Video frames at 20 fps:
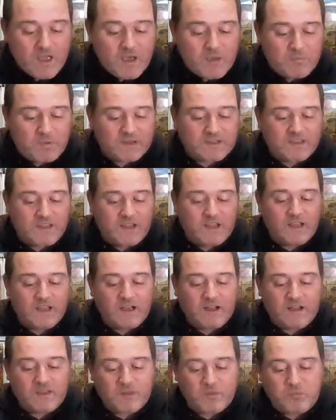But
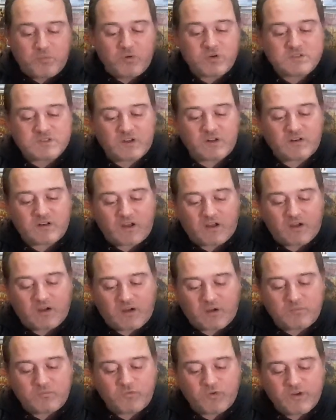the books that
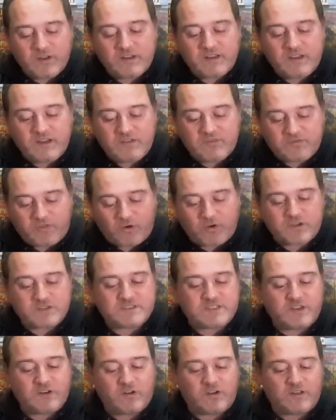I'm really
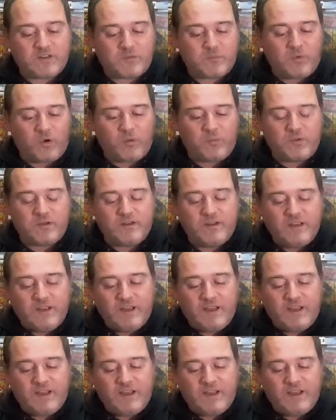focusing on at the moment,